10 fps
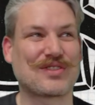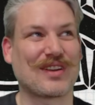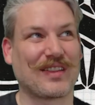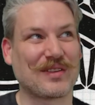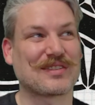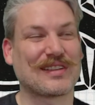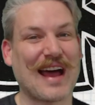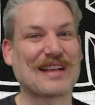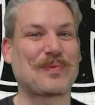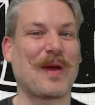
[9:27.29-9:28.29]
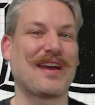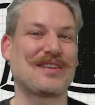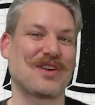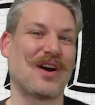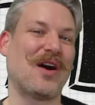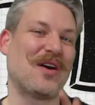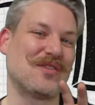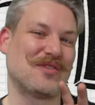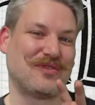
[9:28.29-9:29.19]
I think it was the last page of